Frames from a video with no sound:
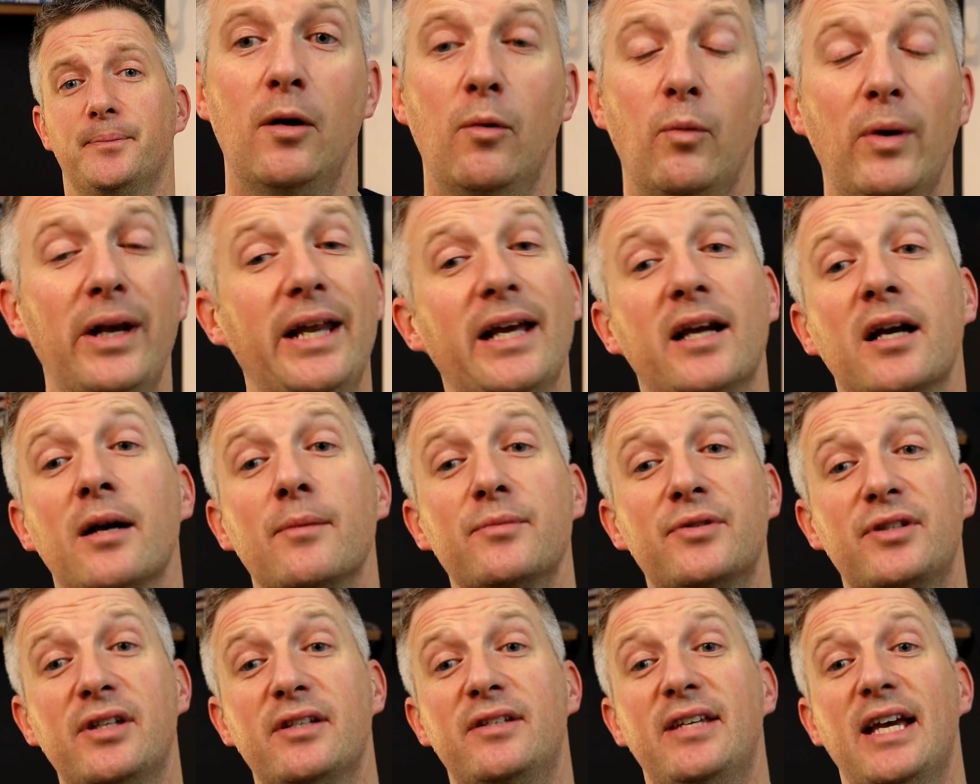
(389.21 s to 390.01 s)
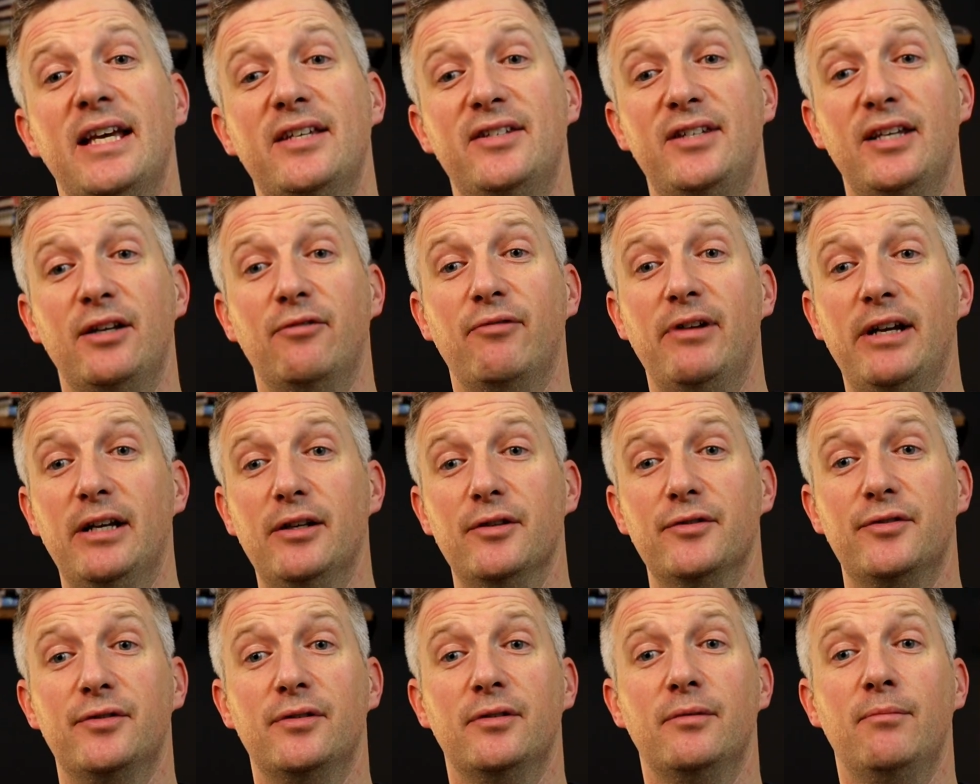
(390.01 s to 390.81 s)
When it comes to testing
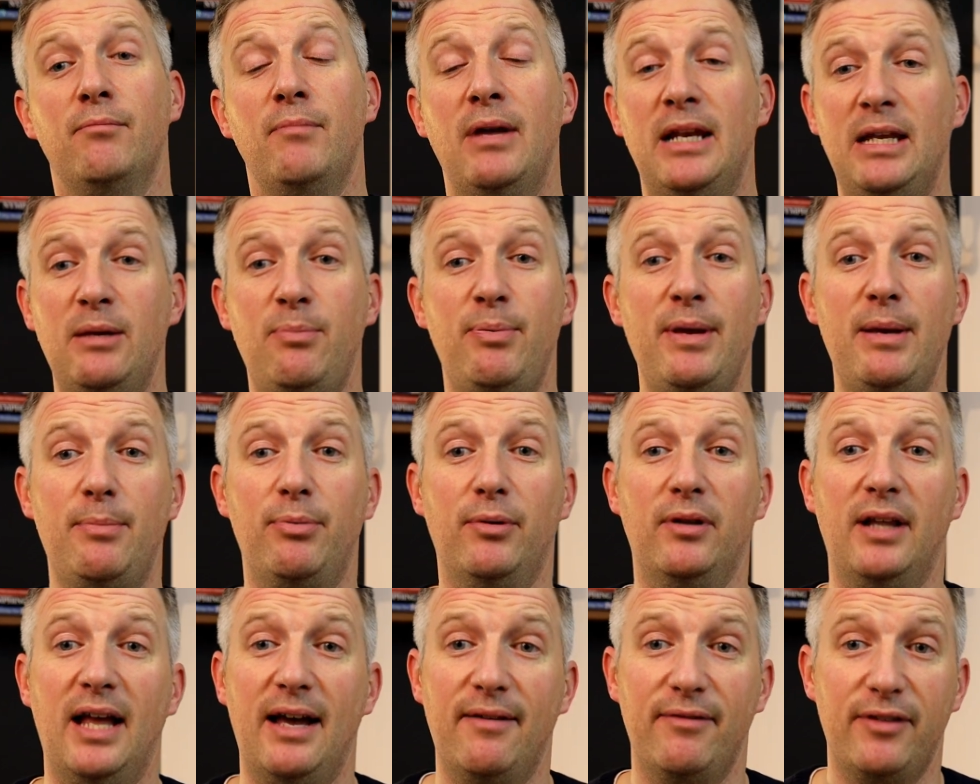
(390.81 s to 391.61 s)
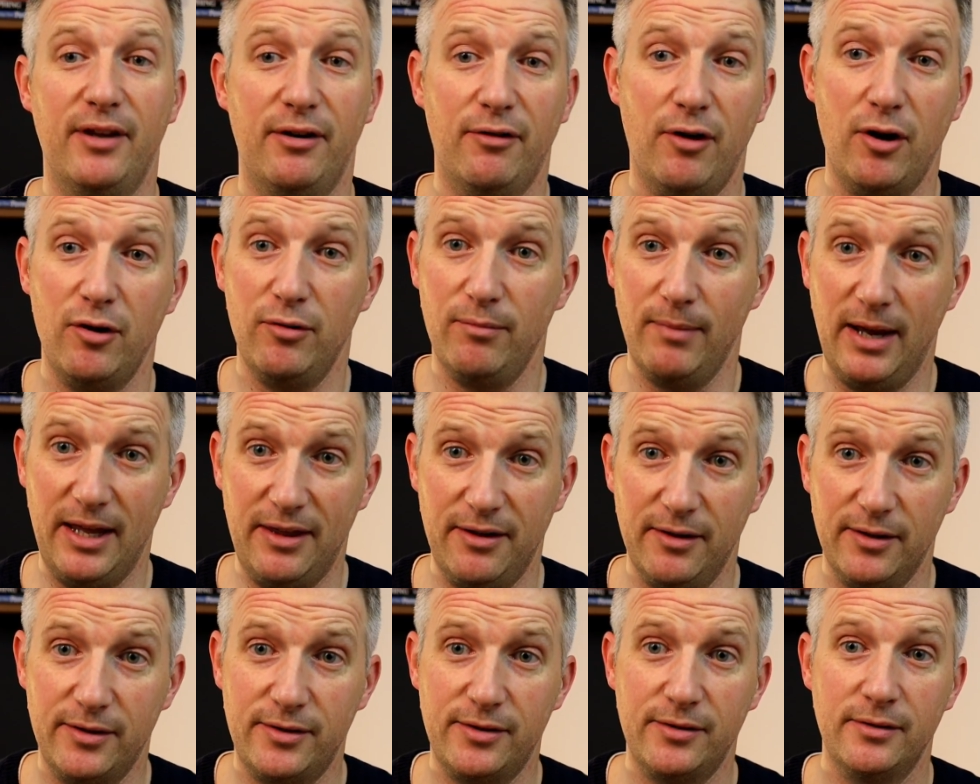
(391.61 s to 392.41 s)
reels, many people have their own
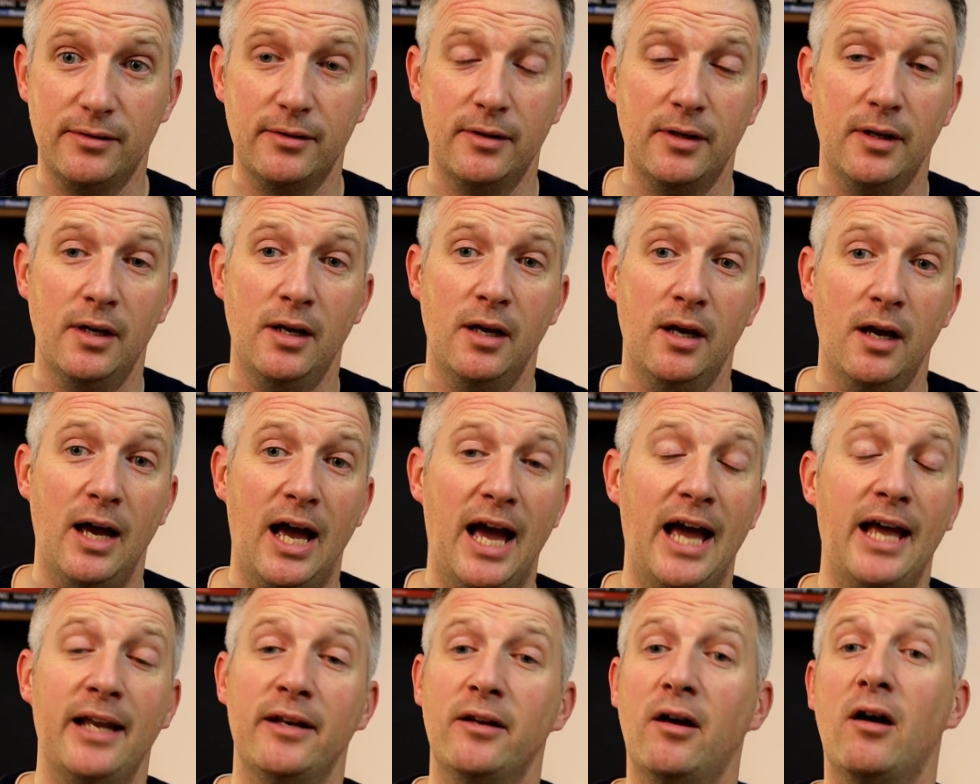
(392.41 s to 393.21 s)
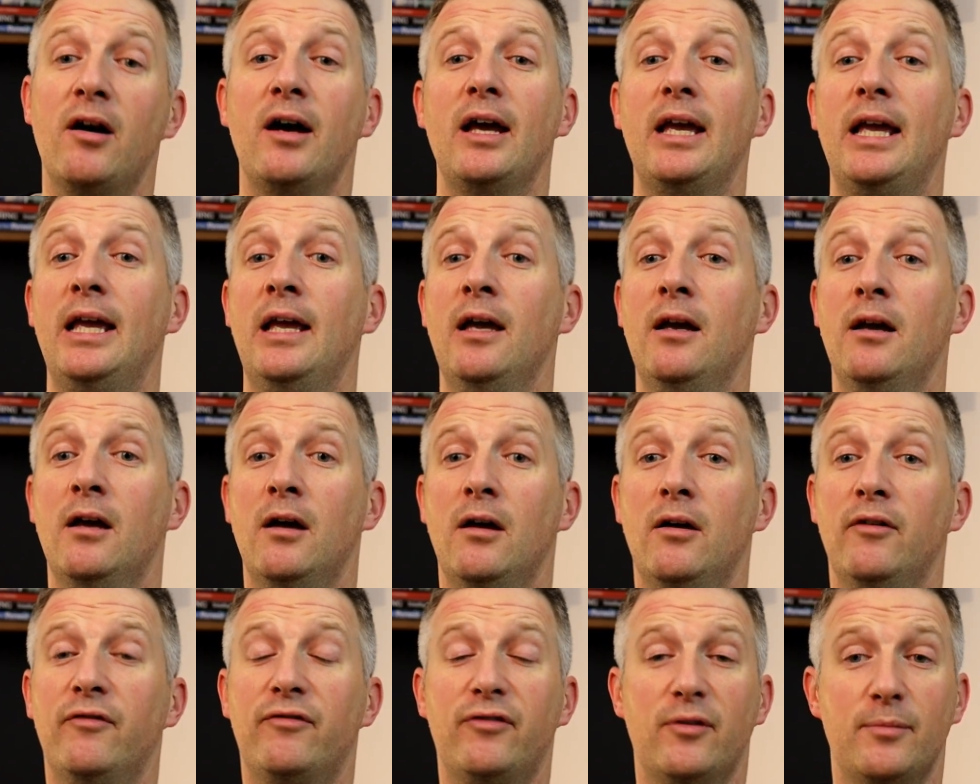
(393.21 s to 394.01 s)
methods, and I,
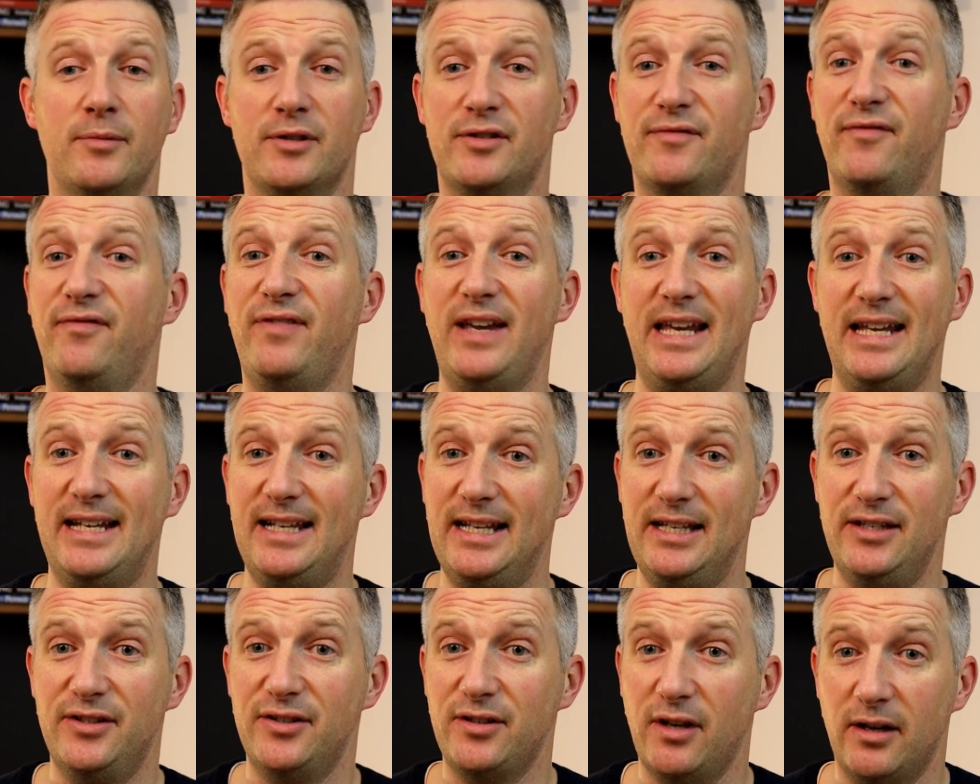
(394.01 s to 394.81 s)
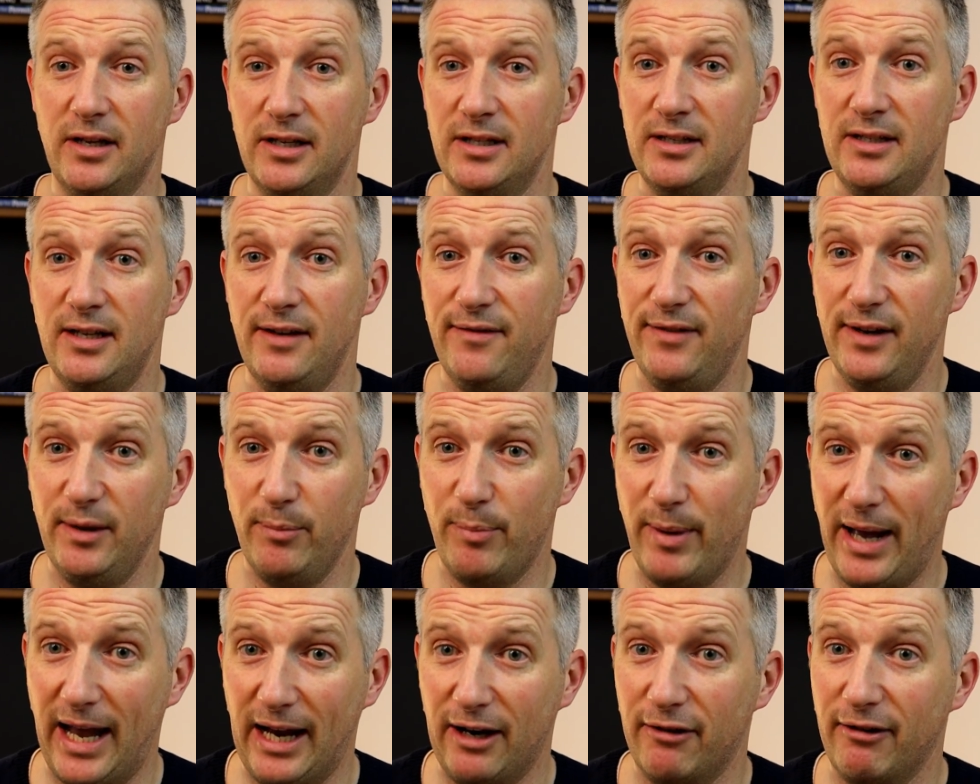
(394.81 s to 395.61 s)
from a vaguely scientific
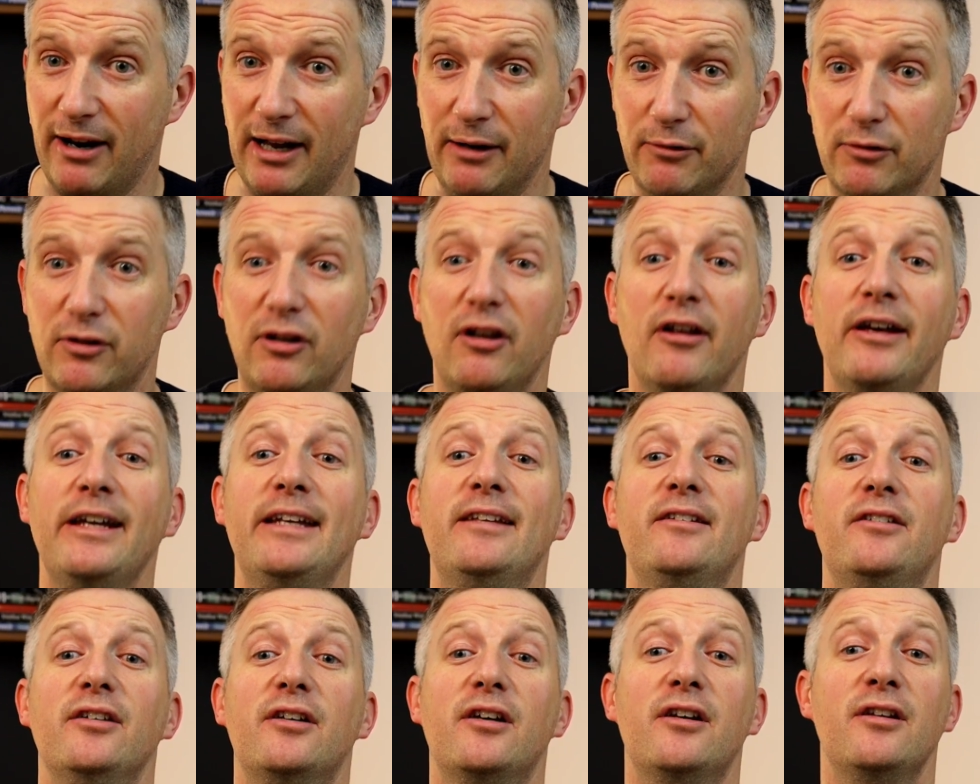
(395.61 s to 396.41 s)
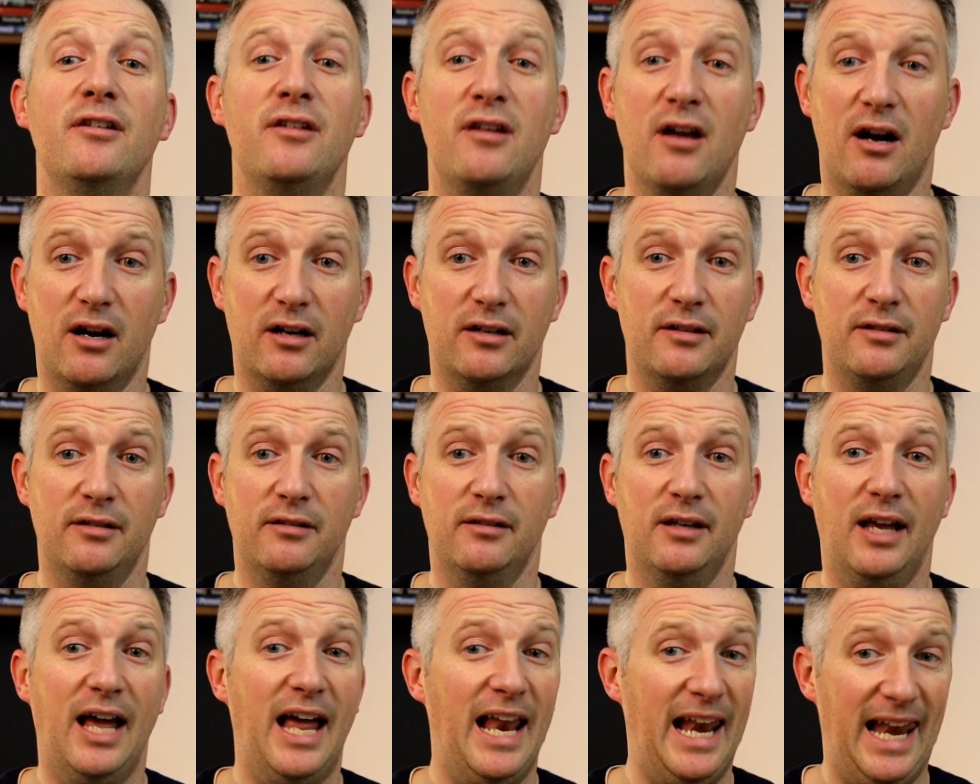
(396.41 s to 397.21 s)
background, like to conduct
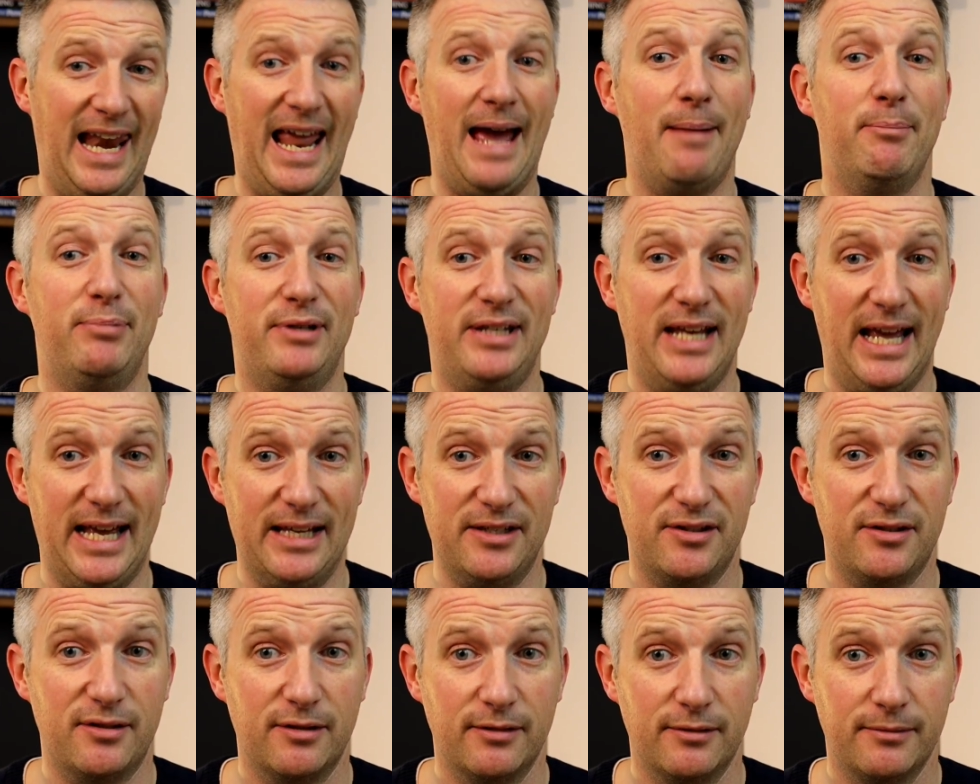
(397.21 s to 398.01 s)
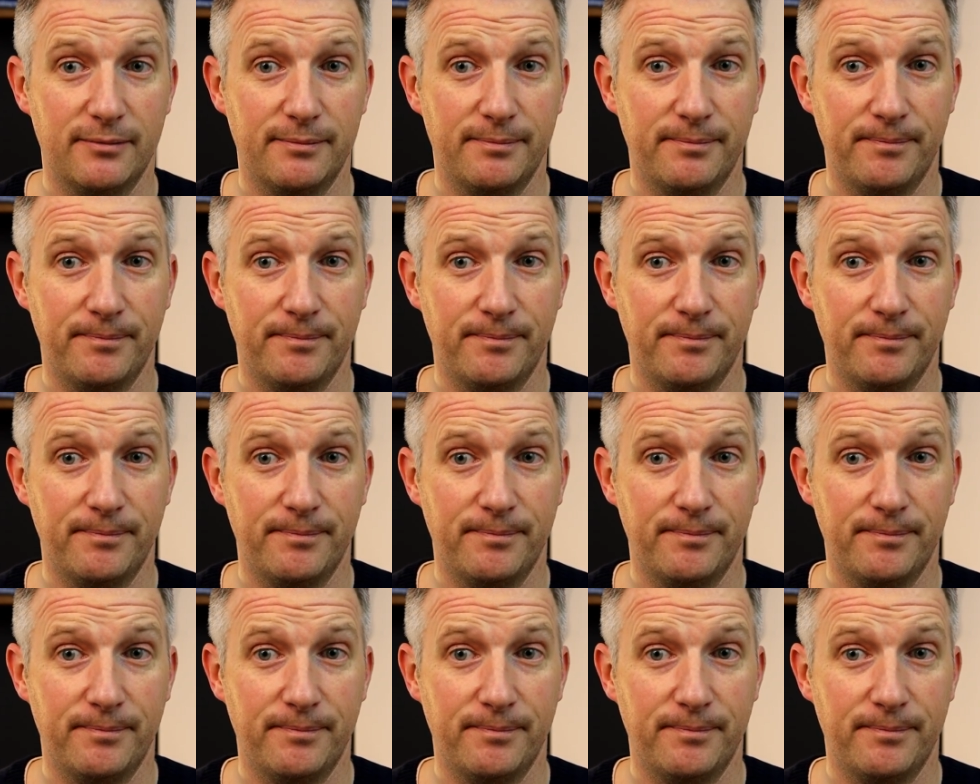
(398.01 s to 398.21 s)
a lab test.